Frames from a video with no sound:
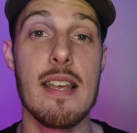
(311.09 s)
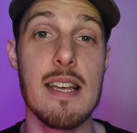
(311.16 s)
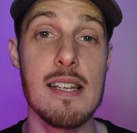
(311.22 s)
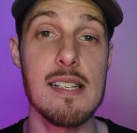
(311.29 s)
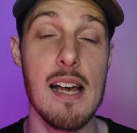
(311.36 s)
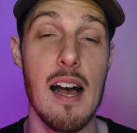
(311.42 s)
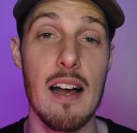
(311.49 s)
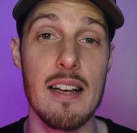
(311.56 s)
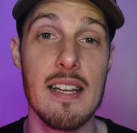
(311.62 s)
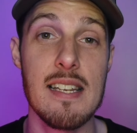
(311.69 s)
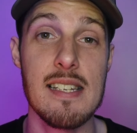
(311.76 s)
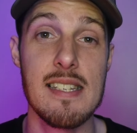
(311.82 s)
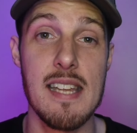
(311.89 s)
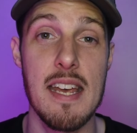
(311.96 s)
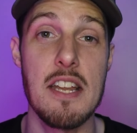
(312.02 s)
These are
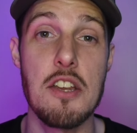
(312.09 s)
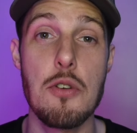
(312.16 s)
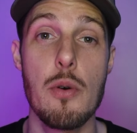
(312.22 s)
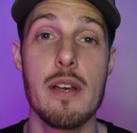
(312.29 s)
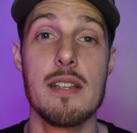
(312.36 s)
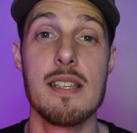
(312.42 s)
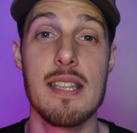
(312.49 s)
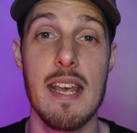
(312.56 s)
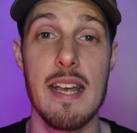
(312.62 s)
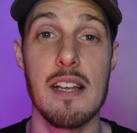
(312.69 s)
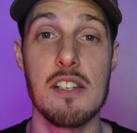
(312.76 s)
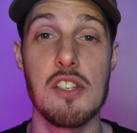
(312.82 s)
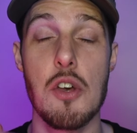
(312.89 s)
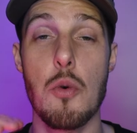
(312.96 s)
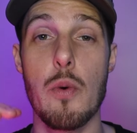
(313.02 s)
continuous
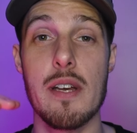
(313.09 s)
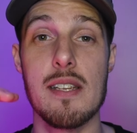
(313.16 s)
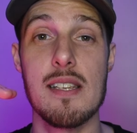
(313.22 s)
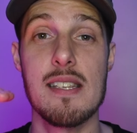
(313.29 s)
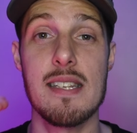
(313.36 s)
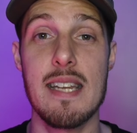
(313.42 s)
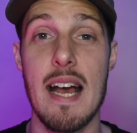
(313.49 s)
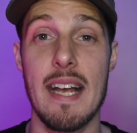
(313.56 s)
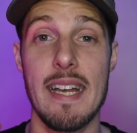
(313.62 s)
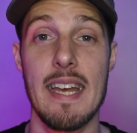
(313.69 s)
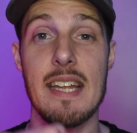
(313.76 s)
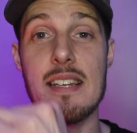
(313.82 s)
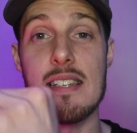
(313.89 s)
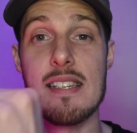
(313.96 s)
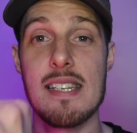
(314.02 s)
things that we're
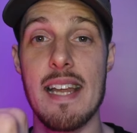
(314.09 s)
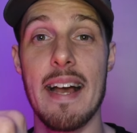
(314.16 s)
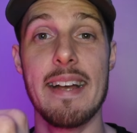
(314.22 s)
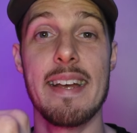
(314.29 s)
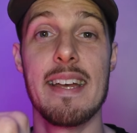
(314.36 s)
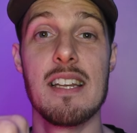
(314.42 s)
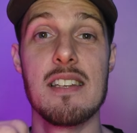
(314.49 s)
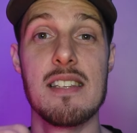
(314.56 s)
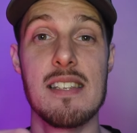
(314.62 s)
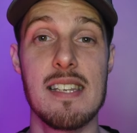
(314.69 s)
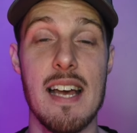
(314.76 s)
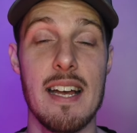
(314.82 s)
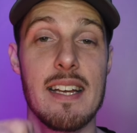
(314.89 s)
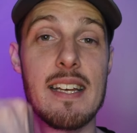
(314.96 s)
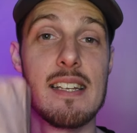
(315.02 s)
stacking, stacking,
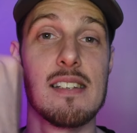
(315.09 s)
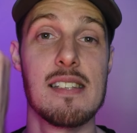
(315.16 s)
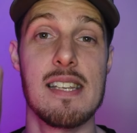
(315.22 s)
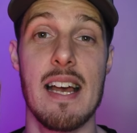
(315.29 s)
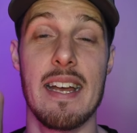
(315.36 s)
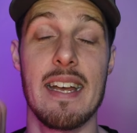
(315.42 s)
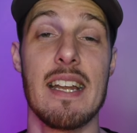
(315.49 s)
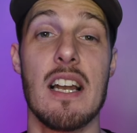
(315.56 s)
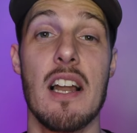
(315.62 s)
stacking, stacking,